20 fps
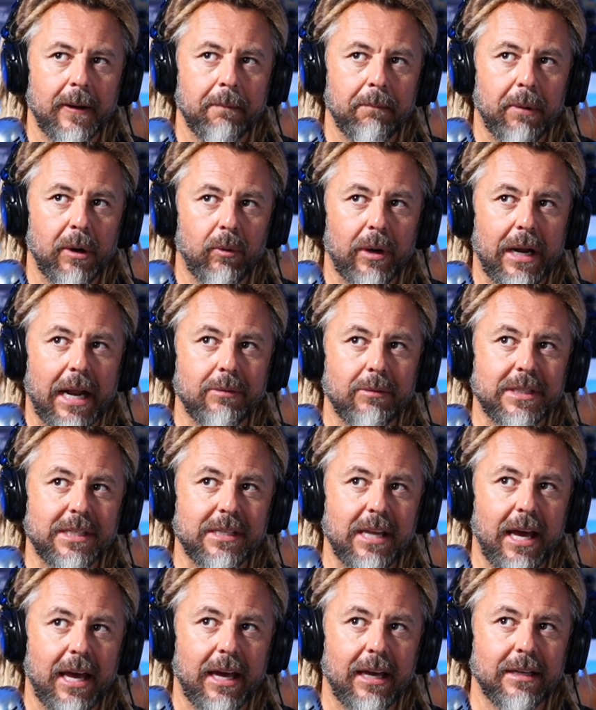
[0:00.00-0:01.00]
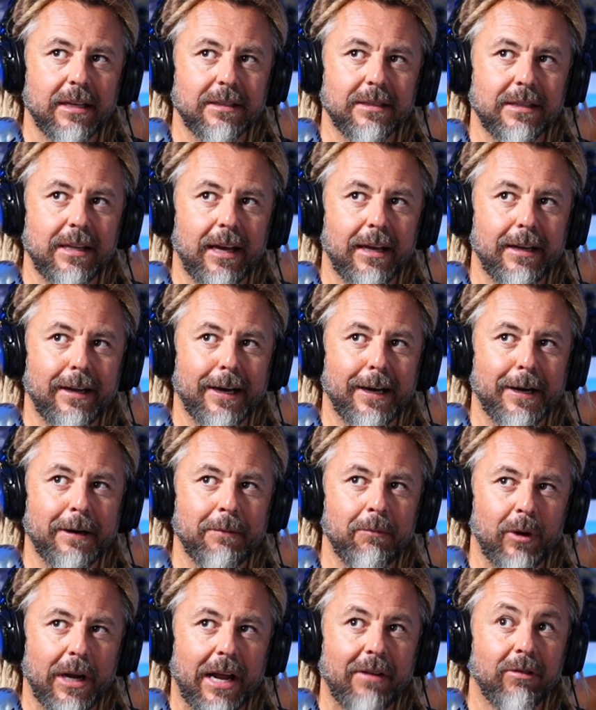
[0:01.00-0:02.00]
But what I would say is that
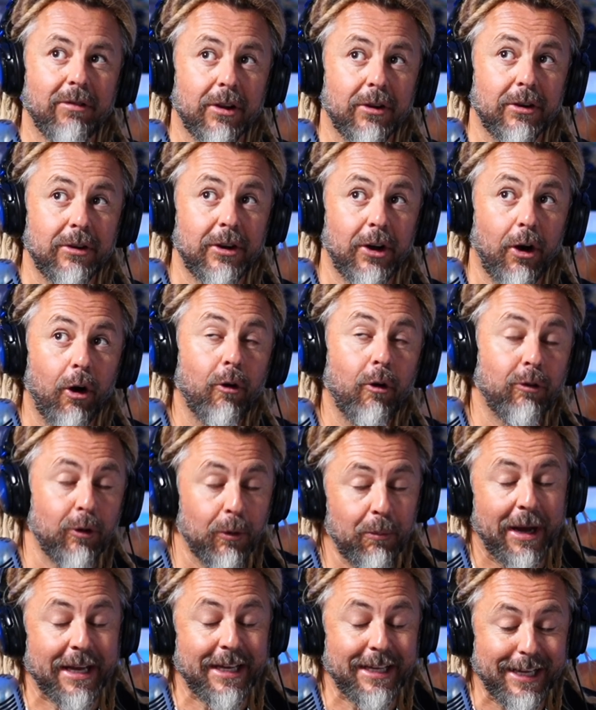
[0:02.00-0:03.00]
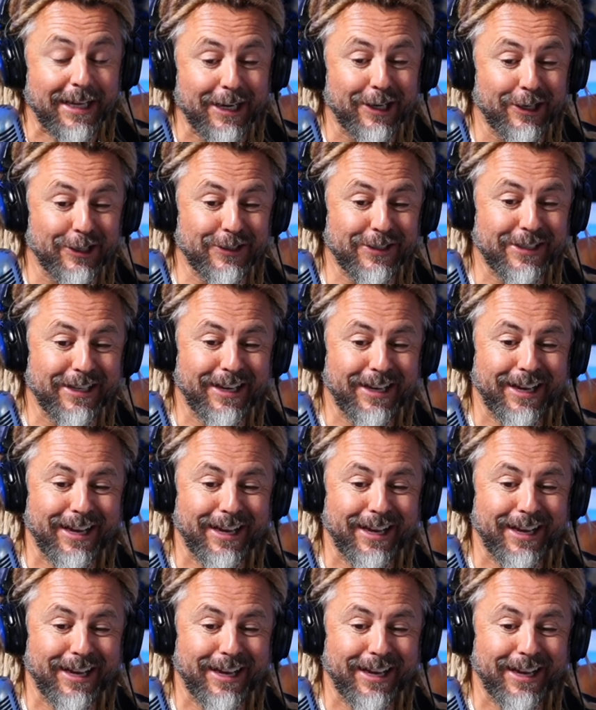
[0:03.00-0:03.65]
what I've learned over my years